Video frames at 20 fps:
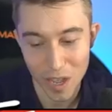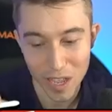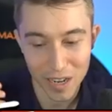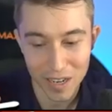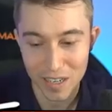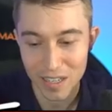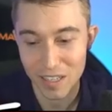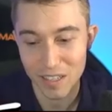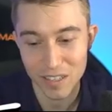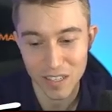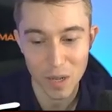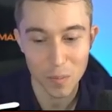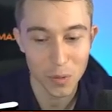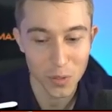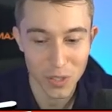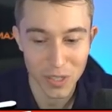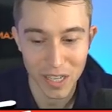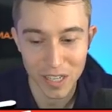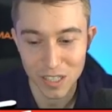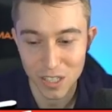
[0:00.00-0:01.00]
when he's
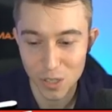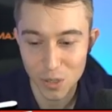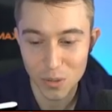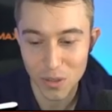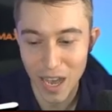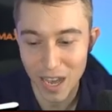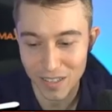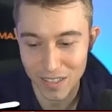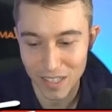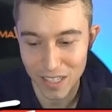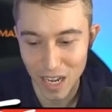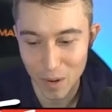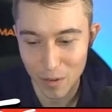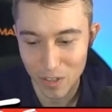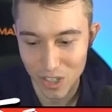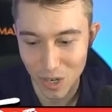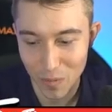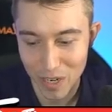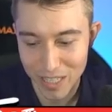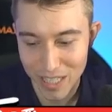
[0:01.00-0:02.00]
able to get 2,000
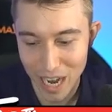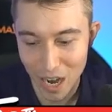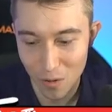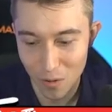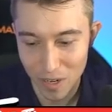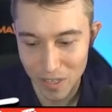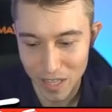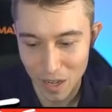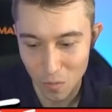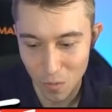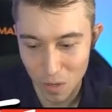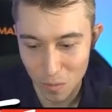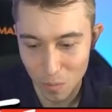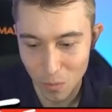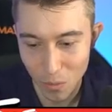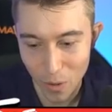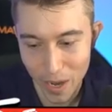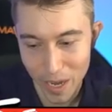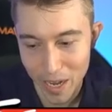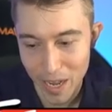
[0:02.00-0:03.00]
damage on my tower at that one
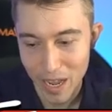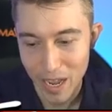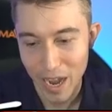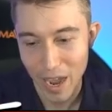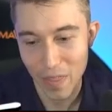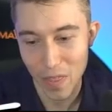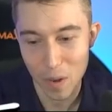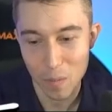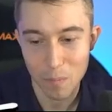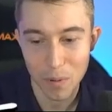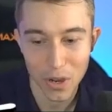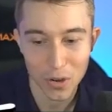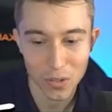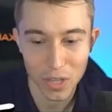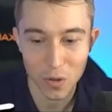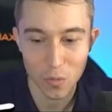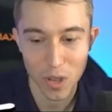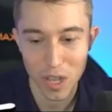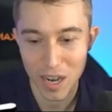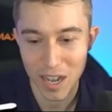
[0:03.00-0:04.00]
point and then
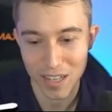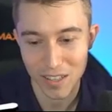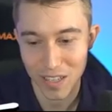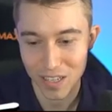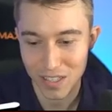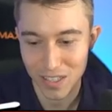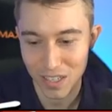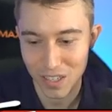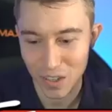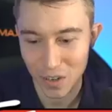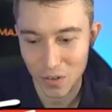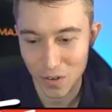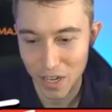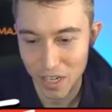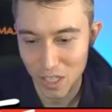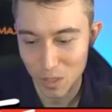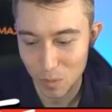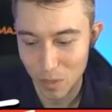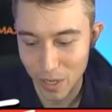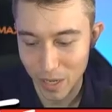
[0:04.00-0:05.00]
barely win at like 600
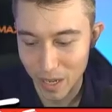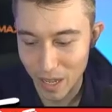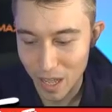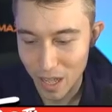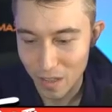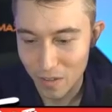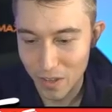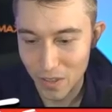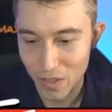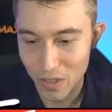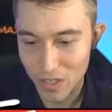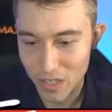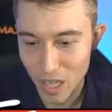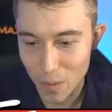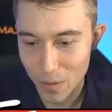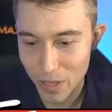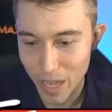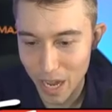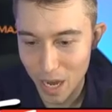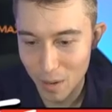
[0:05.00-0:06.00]
HP. Like these
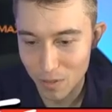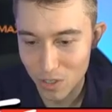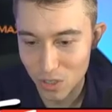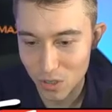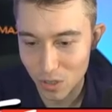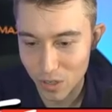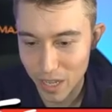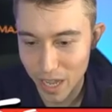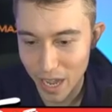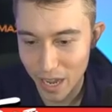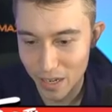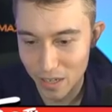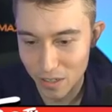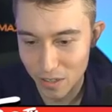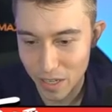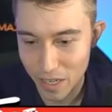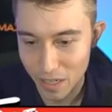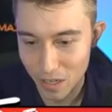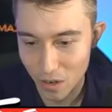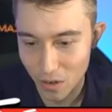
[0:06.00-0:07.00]
type of games you look at and
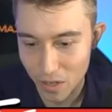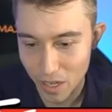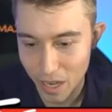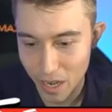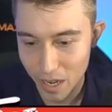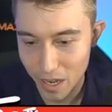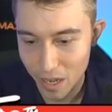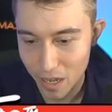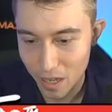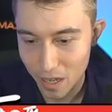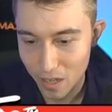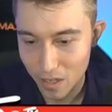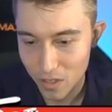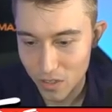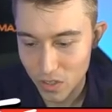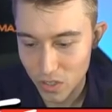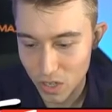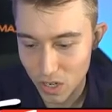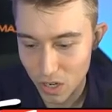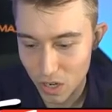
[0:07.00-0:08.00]
you're like, okay,
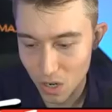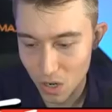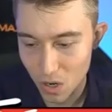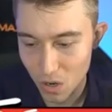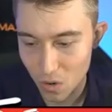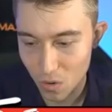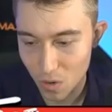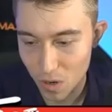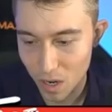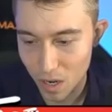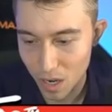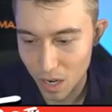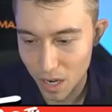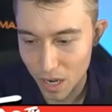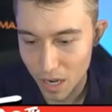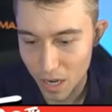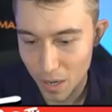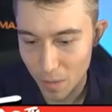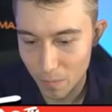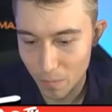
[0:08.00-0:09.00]
so
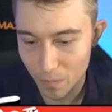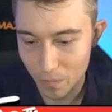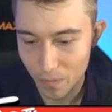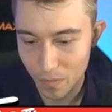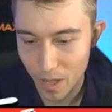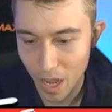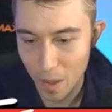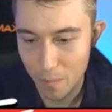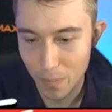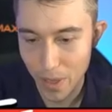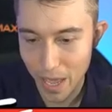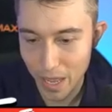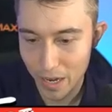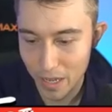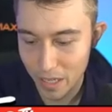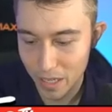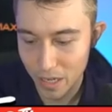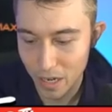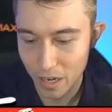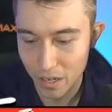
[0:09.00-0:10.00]
um, I
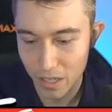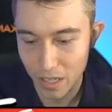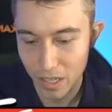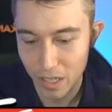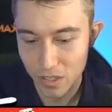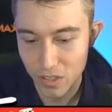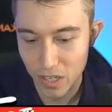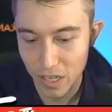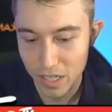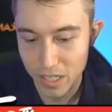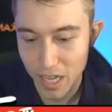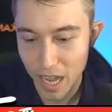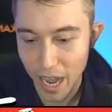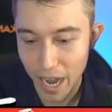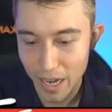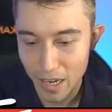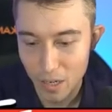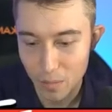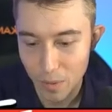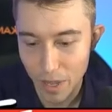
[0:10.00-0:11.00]
bandit here. He eats an
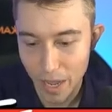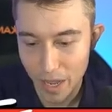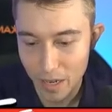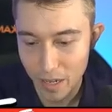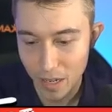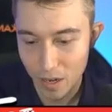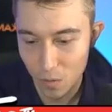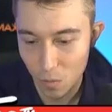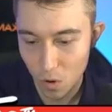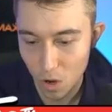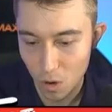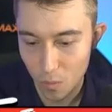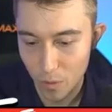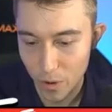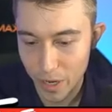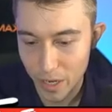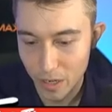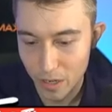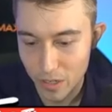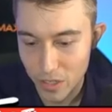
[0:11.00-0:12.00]
entire bandit and wall
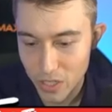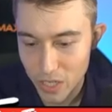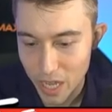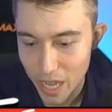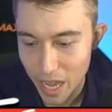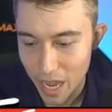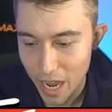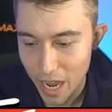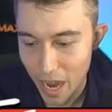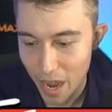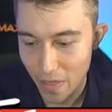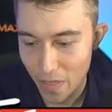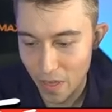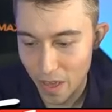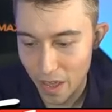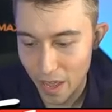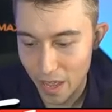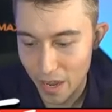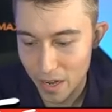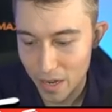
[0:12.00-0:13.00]
breakers and
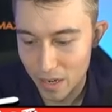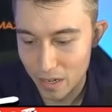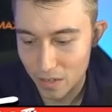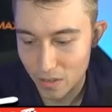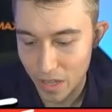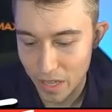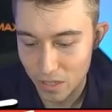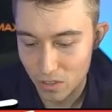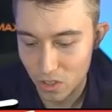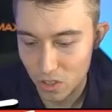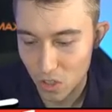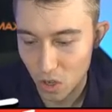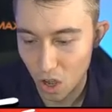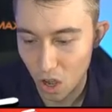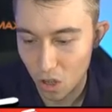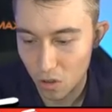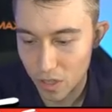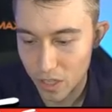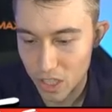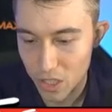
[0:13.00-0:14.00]
then like just
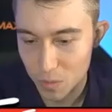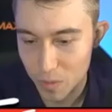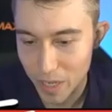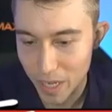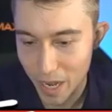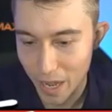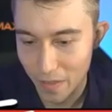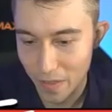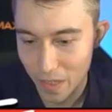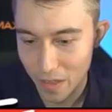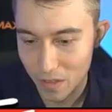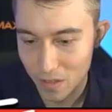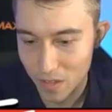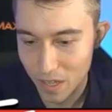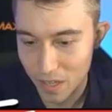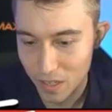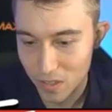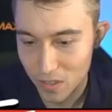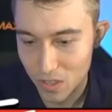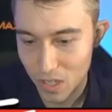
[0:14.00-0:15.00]
all-ins me and then
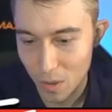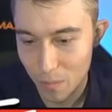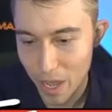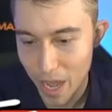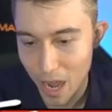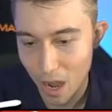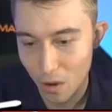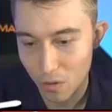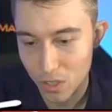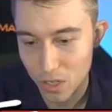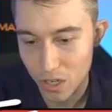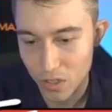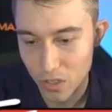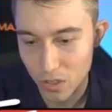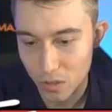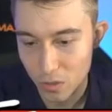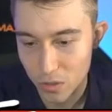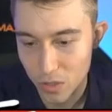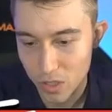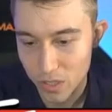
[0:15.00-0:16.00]
like somehow
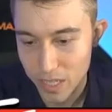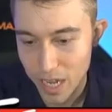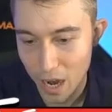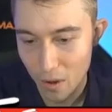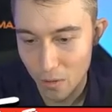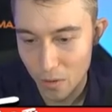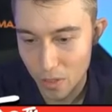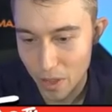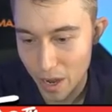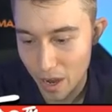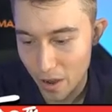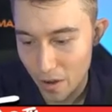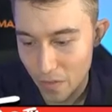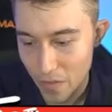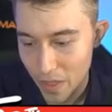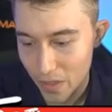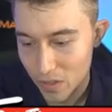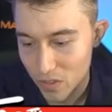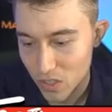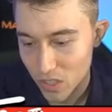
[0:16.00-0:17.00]
doesn't lose his tower there
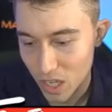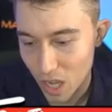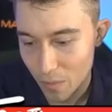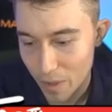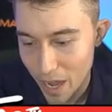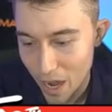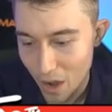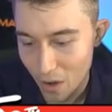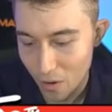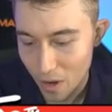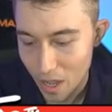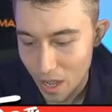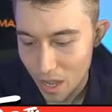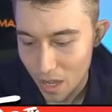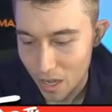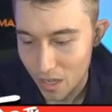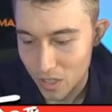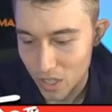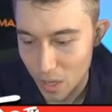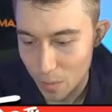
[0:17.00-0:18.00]
and then somehow
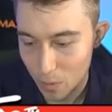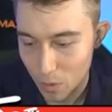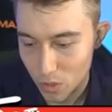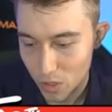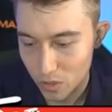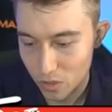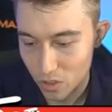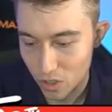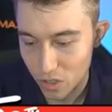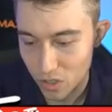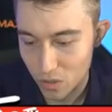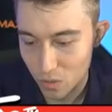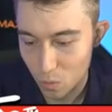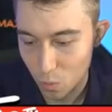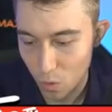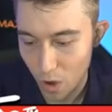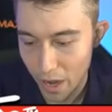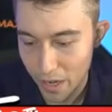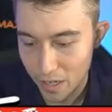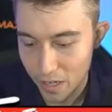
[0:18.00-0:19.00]
is able to just
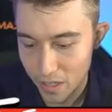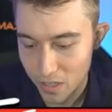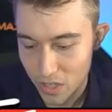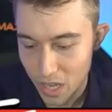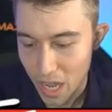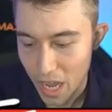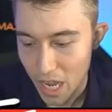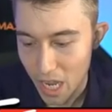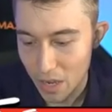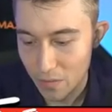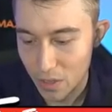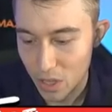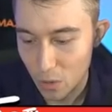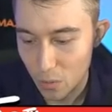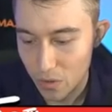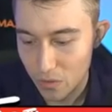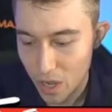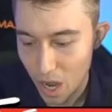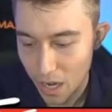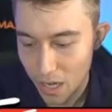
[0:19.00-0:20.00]
wreck us. Even though
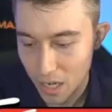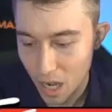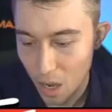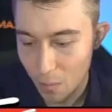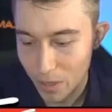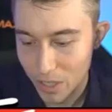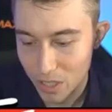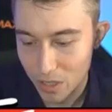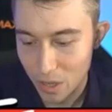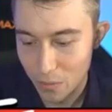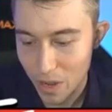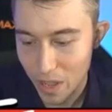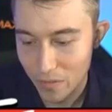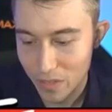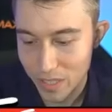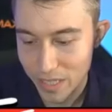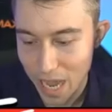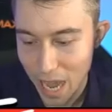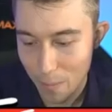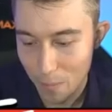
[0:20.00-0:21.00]
we've got goblins and then we
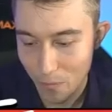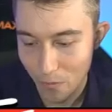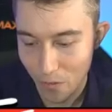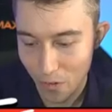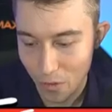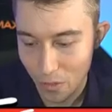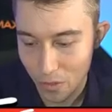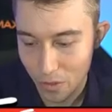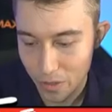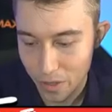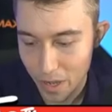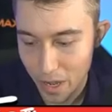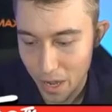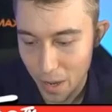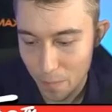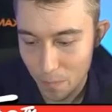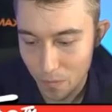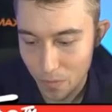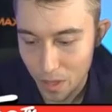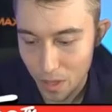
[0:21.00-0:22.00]
have zap for the
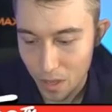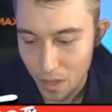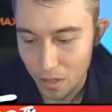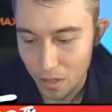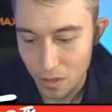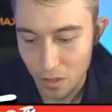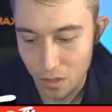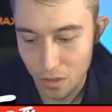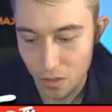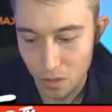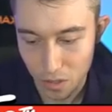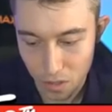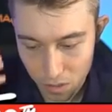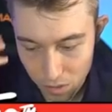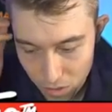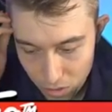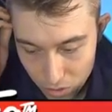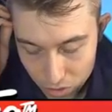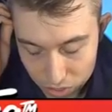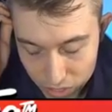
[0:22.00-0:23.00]
um, the, the,
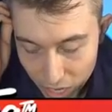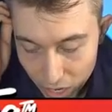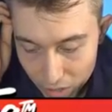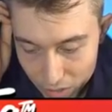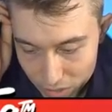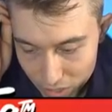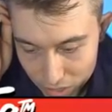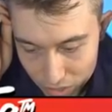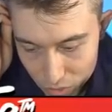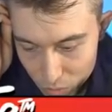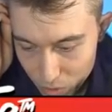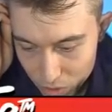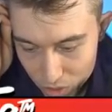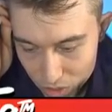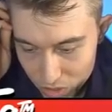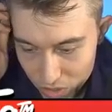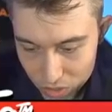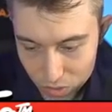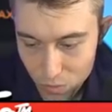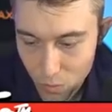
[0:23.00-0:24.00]
the skeletons, we
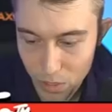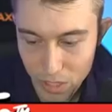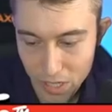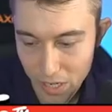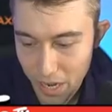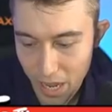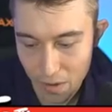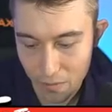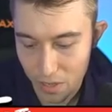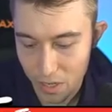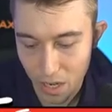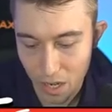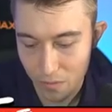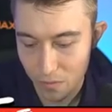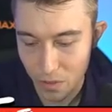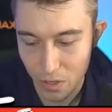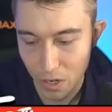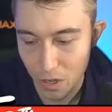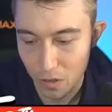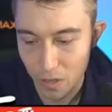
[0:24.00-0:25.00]
just we didn't have
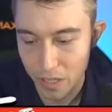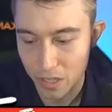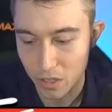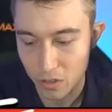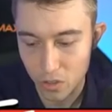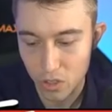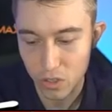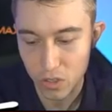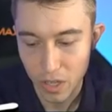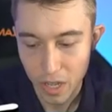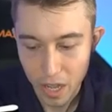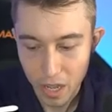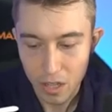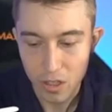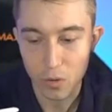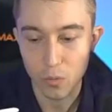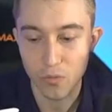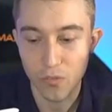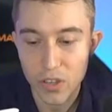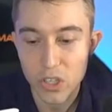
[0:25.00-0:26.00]
enough, you know? Like there just
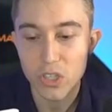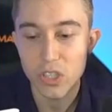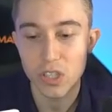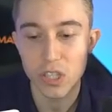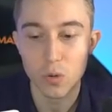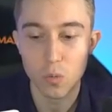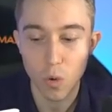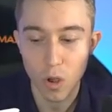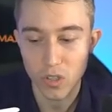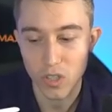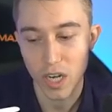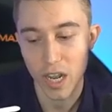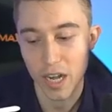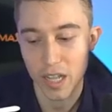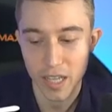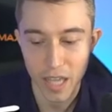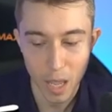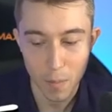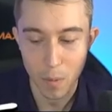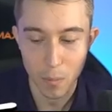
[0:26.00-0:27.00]
there physically wasn't
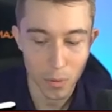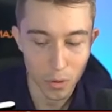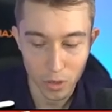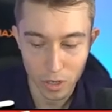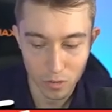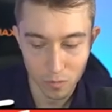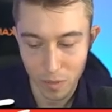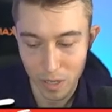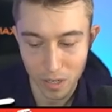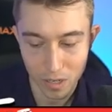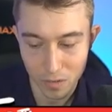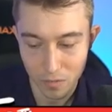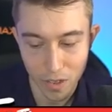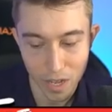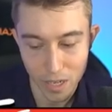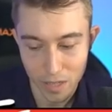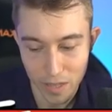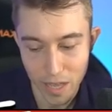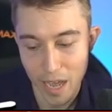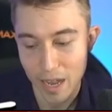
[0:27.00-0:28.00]
any capability in me
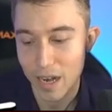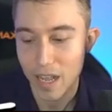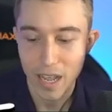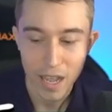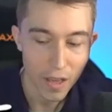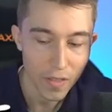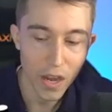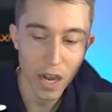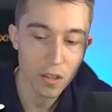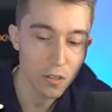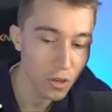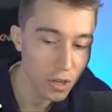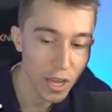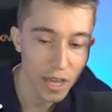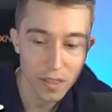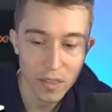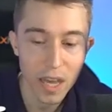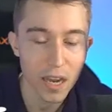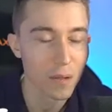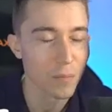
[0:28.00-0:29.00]
defending that. And then I look
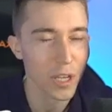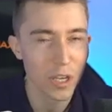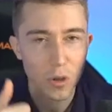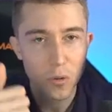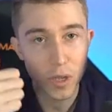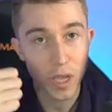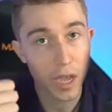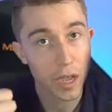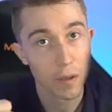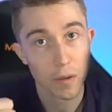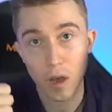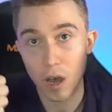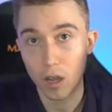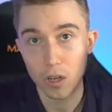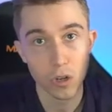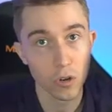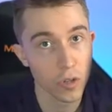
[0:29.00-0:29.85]
at that, I'm like, okay, I'll